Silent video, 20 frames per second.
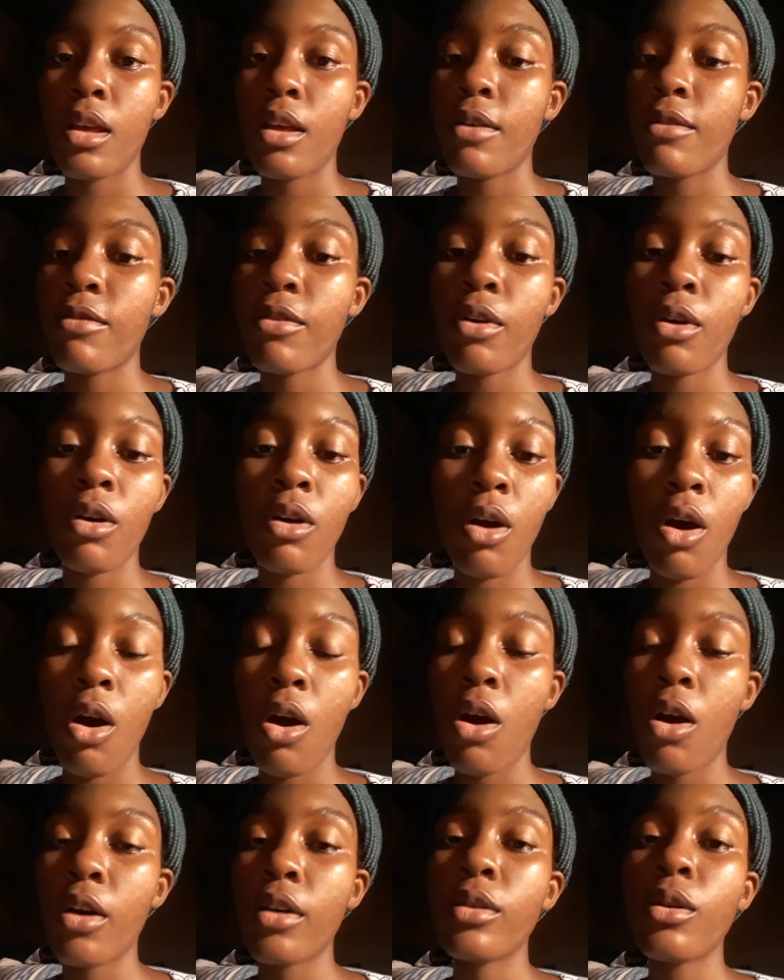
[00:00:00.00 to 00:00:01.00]
For
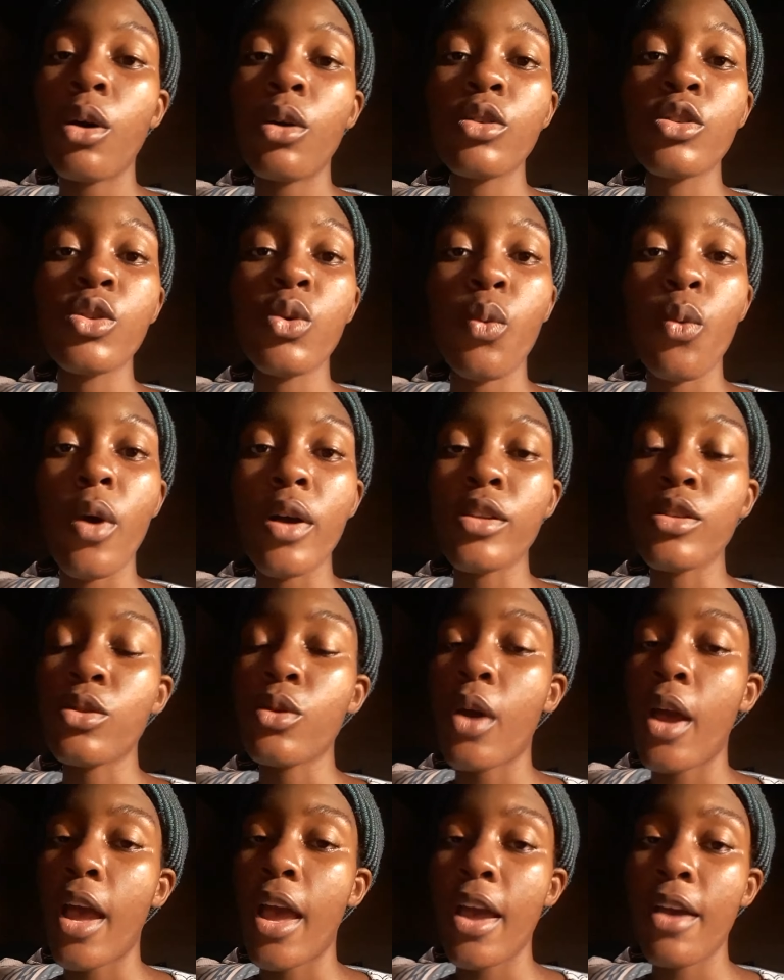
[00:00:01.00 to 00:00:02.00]
God also wants to
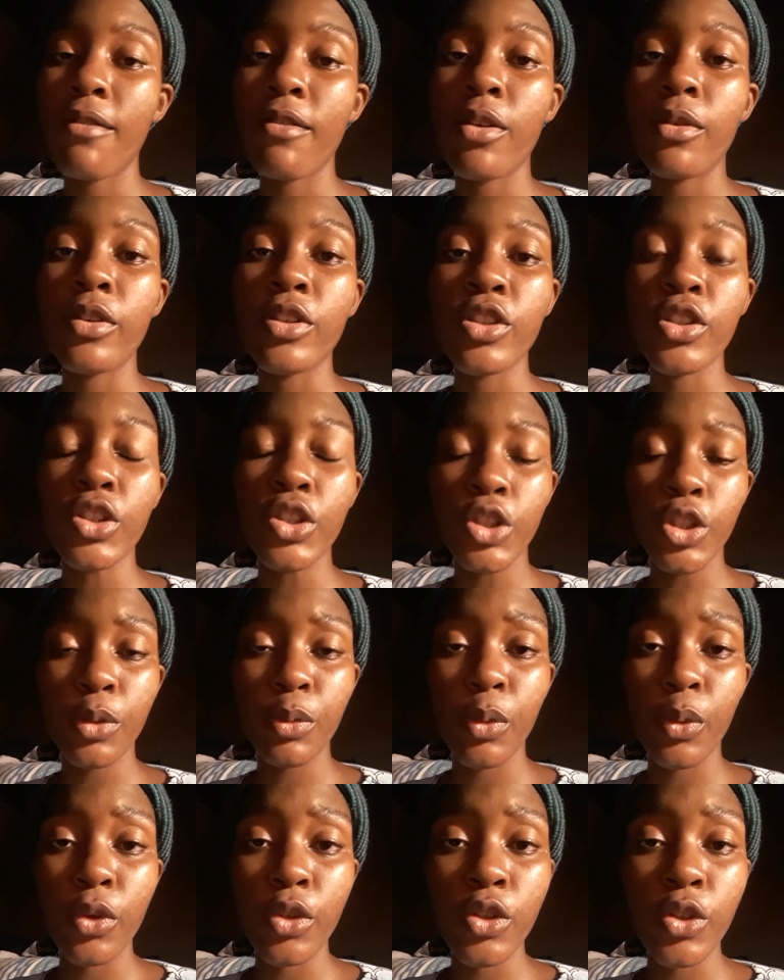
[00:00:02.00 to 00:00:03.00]
have a
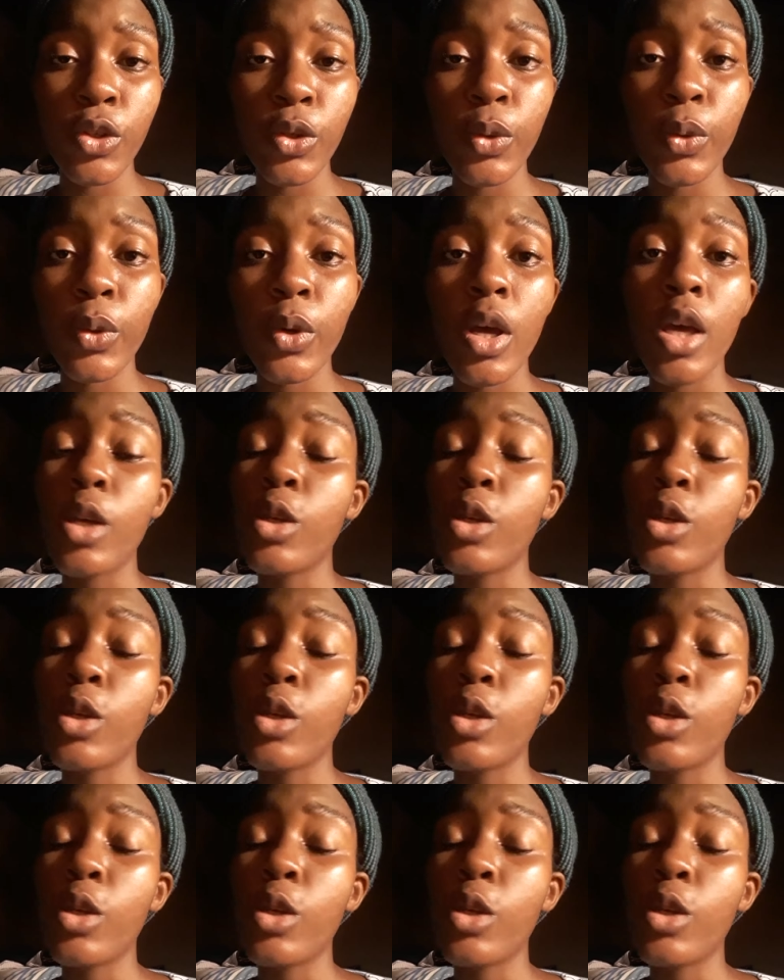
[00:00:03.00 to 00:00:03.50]
relationship with you.